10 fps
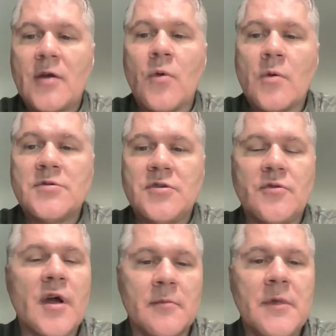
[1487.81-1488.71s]
What would you
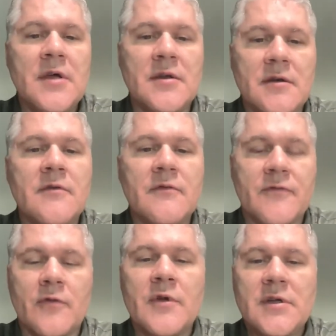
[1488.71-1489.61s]
recommend
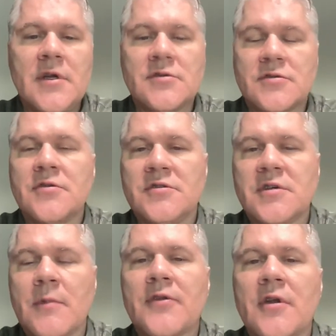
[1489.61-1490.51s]
for reintroducing
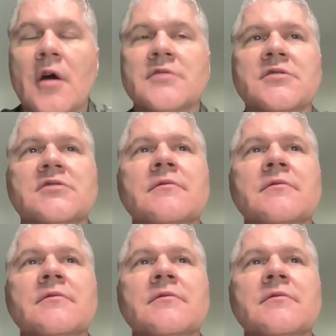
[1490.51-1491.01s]
methodologies?